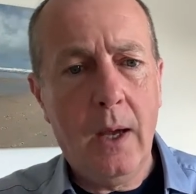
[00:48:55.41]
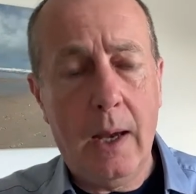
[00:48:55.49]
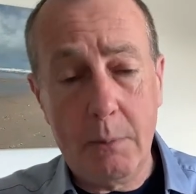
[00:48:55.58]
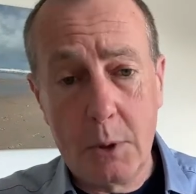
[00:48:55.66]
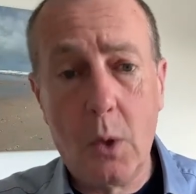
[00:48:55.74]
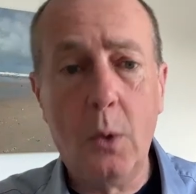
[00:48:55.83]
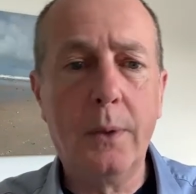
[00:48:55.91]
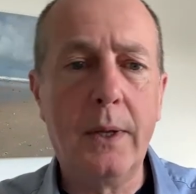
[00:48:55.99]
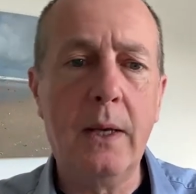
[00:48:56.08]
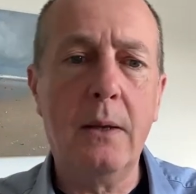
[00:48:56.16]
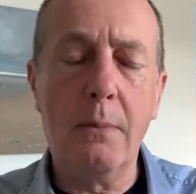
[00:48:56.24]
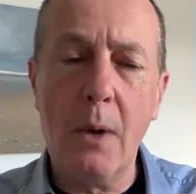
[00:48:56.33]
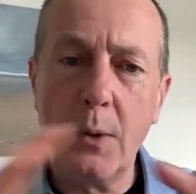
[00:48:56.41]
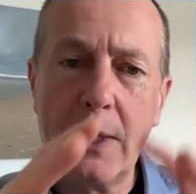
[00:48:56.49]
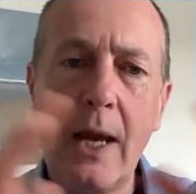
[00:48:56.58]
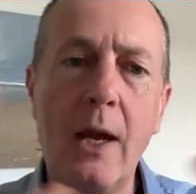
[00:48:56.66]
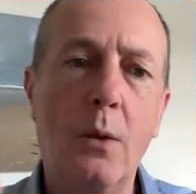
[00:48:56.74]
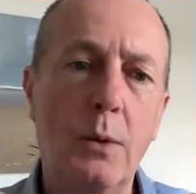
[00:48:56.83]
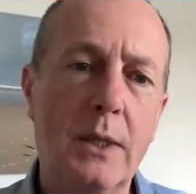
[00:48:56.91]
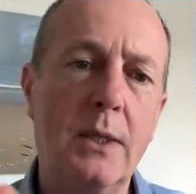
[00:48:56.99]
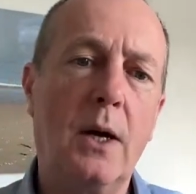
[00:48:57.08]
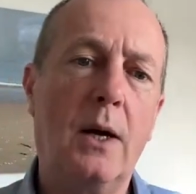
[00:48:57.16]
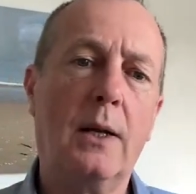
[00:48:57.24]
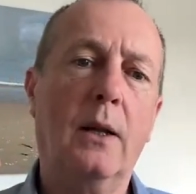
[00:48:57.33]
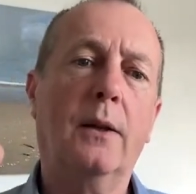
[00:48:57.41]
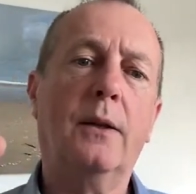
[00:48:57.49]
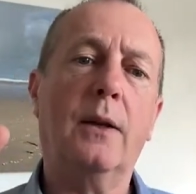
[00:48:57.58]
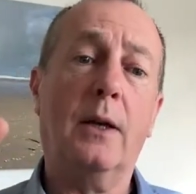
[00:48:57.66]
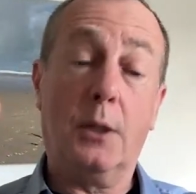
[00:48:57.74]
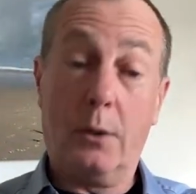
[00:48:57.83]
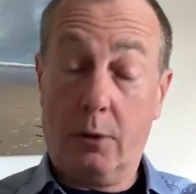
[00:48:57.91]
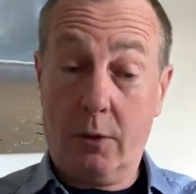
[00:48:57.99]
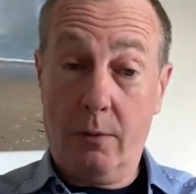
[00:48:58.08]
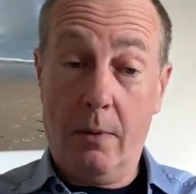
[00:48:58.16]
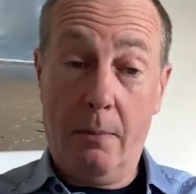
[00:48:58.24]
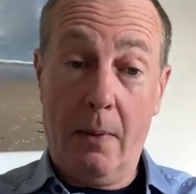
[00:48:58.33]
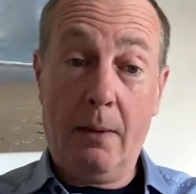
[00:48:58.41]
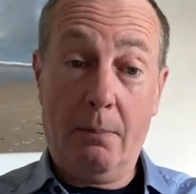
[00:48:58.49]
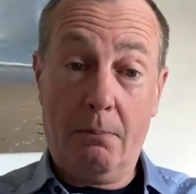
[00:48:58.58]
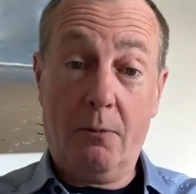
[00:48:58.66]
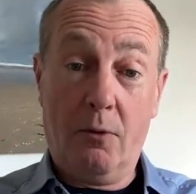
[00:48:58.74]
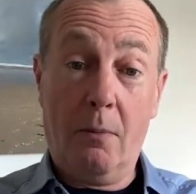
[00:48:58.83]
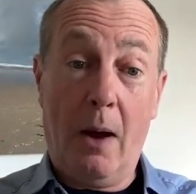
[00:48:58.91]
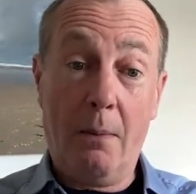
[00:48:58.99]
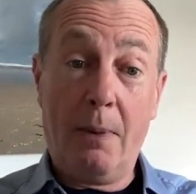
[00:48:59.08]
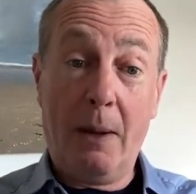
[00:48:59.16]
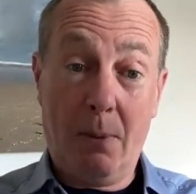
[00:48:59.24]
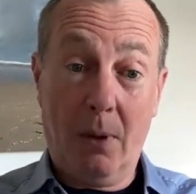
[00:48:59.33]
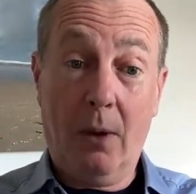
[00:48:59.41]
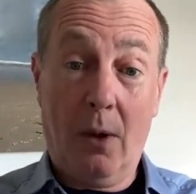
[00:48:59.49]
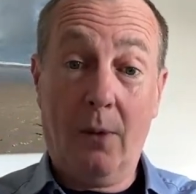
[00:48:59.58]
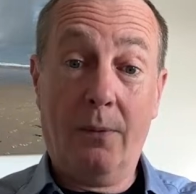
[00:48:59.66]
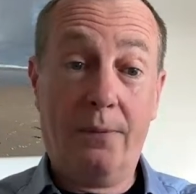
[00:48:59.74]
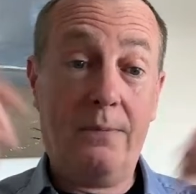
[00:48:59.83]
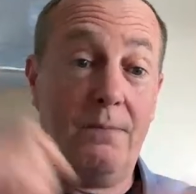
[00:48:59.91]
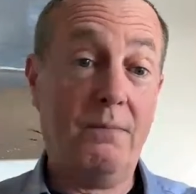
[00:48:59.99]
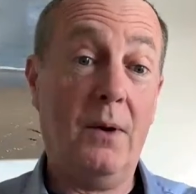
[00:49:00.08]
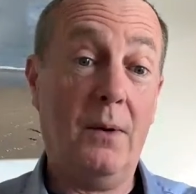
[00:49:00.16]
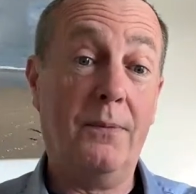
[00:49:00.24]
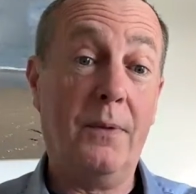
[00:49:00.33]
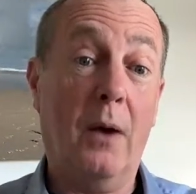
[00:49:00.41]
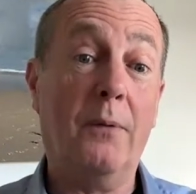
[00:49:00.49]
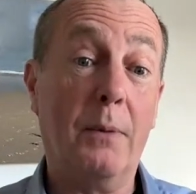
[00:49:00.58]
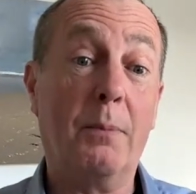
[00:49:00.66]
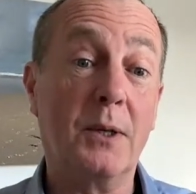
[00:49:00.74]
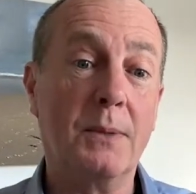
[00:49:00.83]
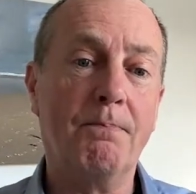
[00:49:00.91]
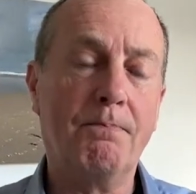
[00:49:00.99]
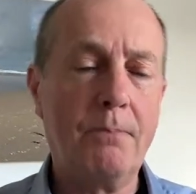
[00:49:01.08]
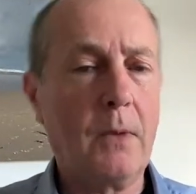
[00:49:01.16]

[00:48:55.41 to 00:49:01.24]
It was called the mosaic was entitled to remind people of the prison.